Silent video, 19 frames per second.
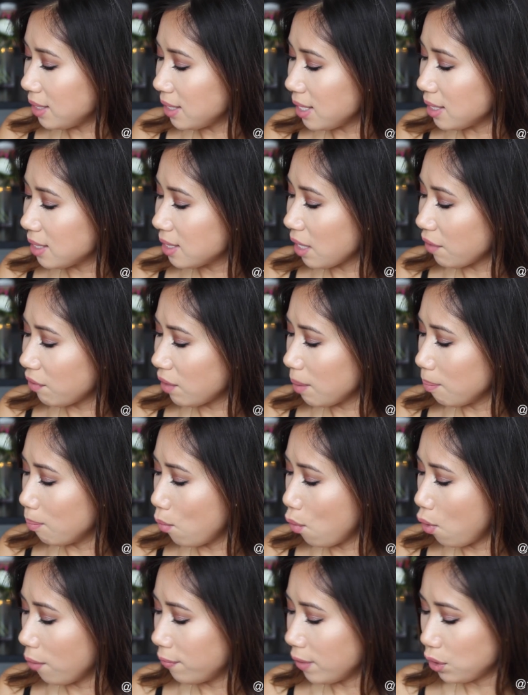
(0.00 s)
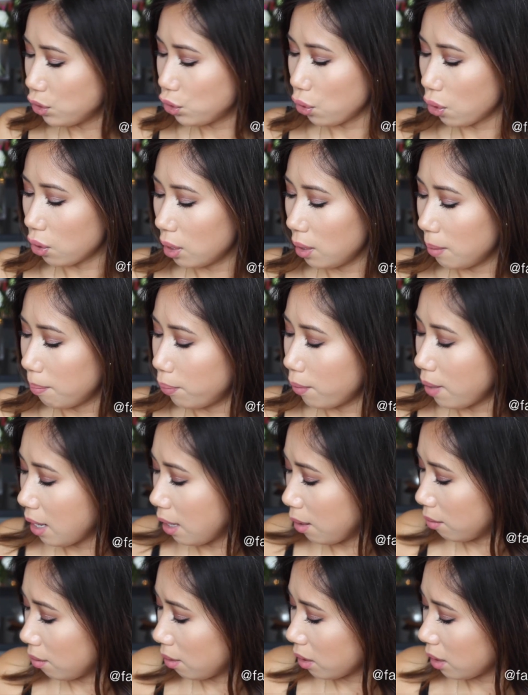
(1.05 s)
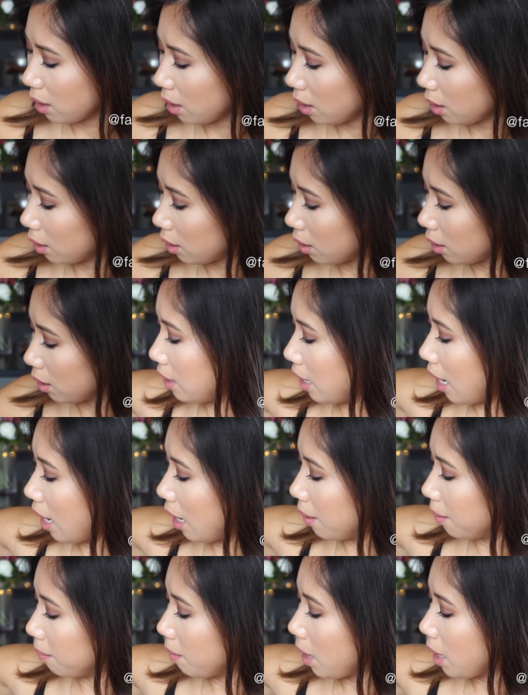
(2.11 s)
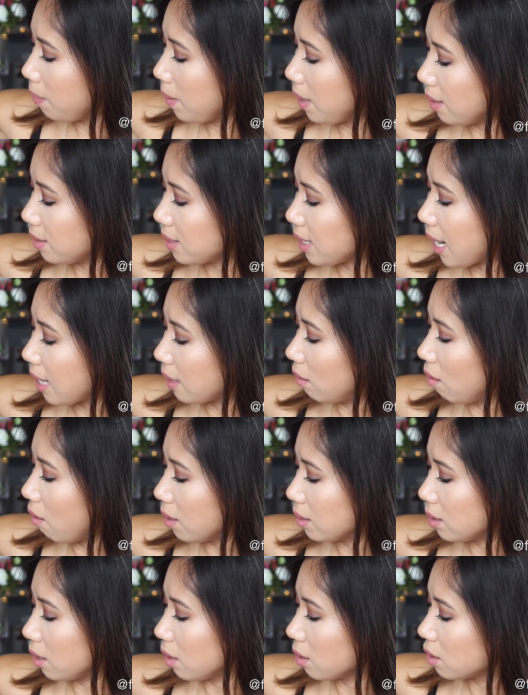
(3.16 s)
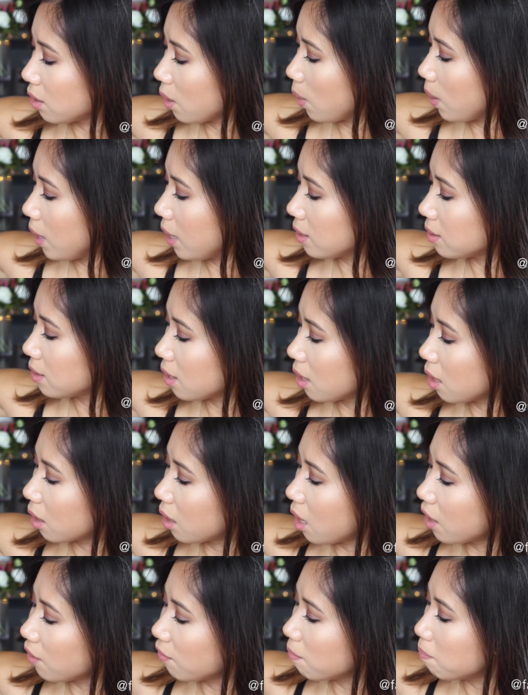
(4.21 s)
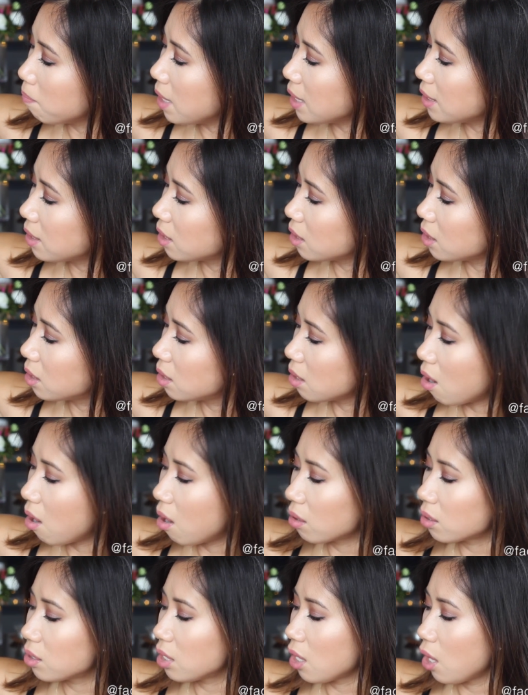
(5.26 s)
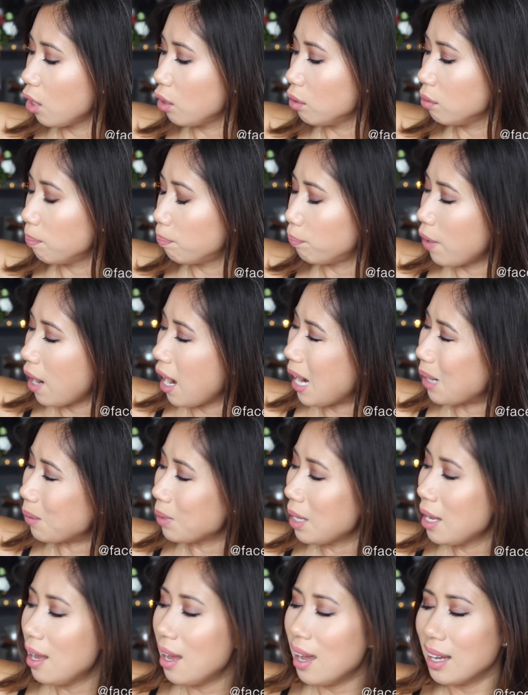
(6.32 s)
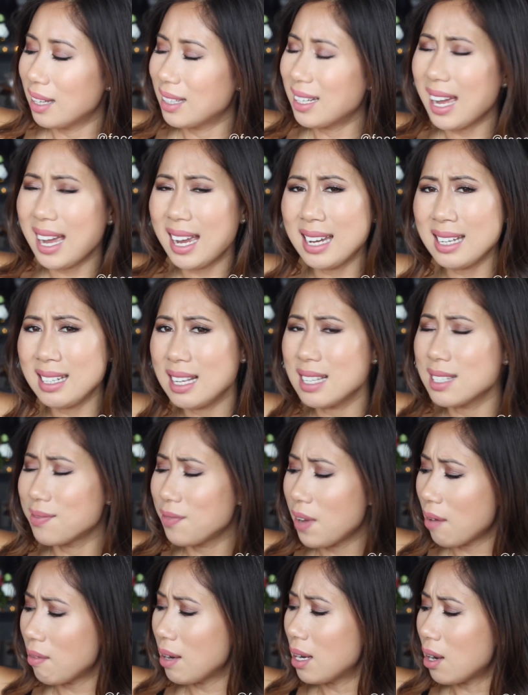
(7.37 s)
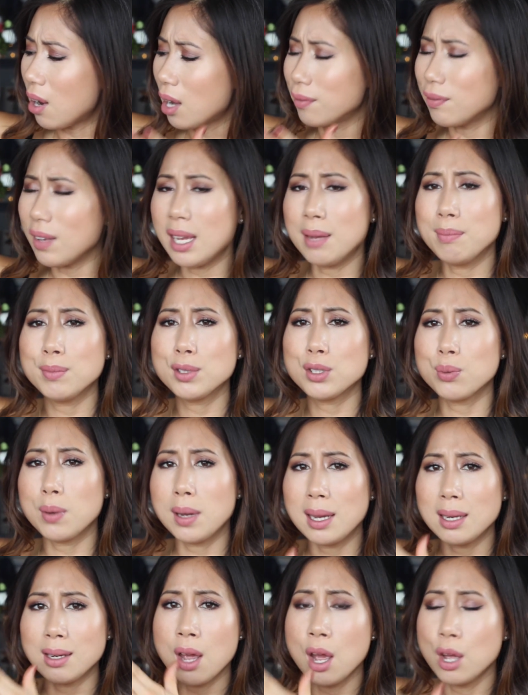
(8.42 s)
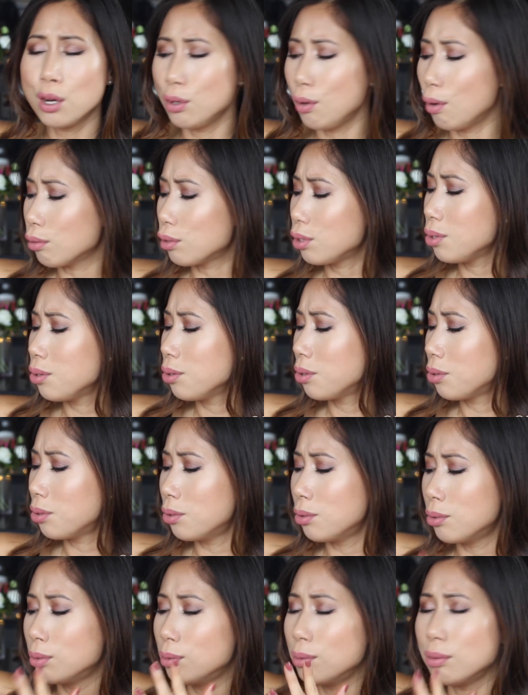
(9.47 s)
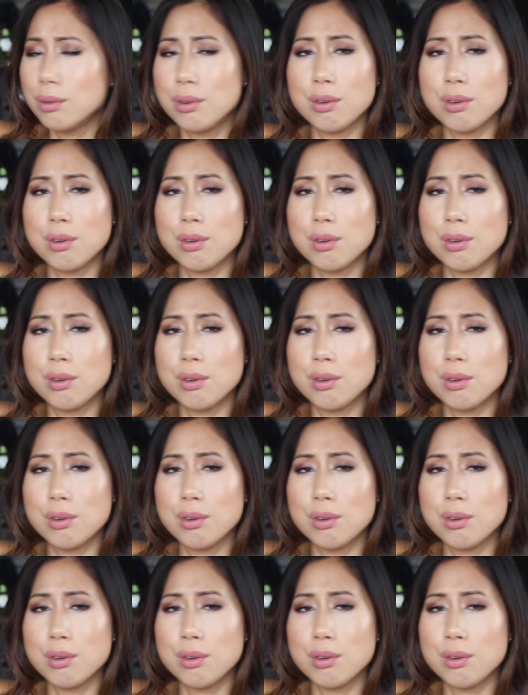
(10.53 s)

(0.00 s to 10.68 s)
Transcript: This is definitely more of a chocolate brown, I think. Yeah, maybe a tad lighter. So it's a kind of mid to dark tone brown. Again, it's very kind of in between, not too cool,